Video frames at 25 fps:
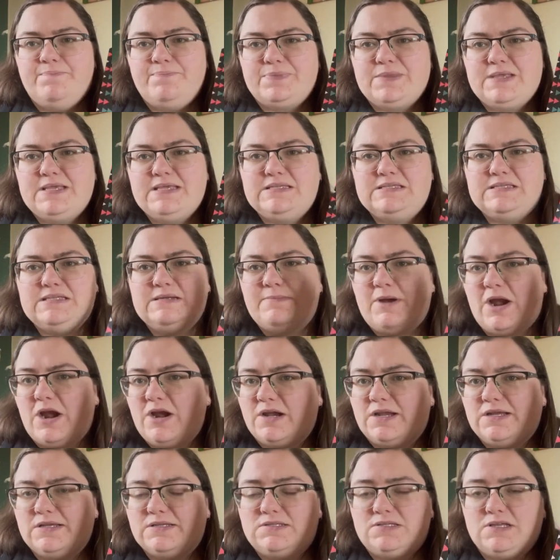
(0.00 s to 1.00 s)
He's in
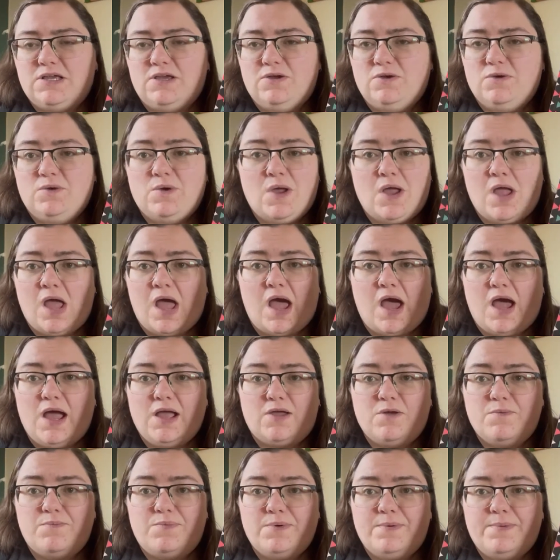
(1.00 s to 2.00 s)
America, so I
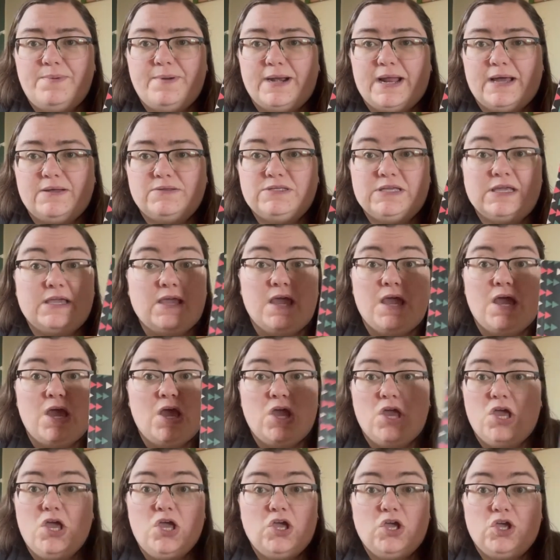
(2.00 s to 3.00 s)
could be pronouncing it
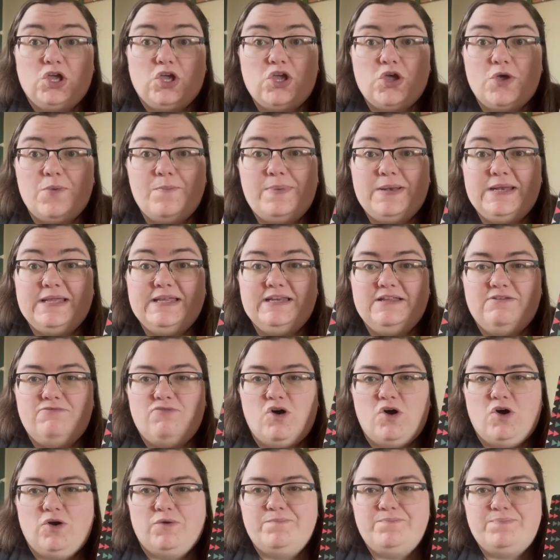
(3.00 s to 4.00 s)
completely
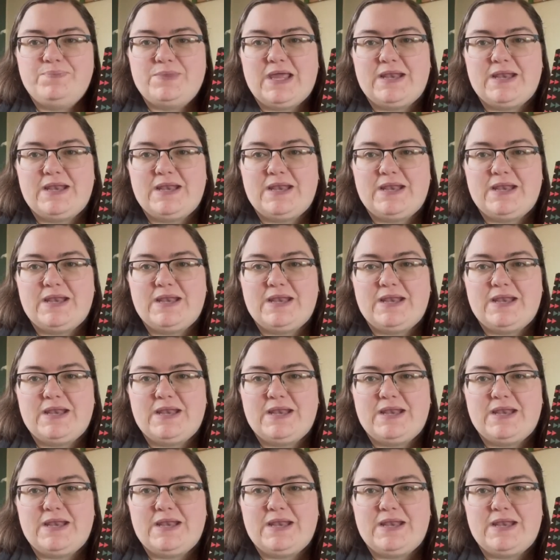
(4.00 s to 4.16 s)
wrong.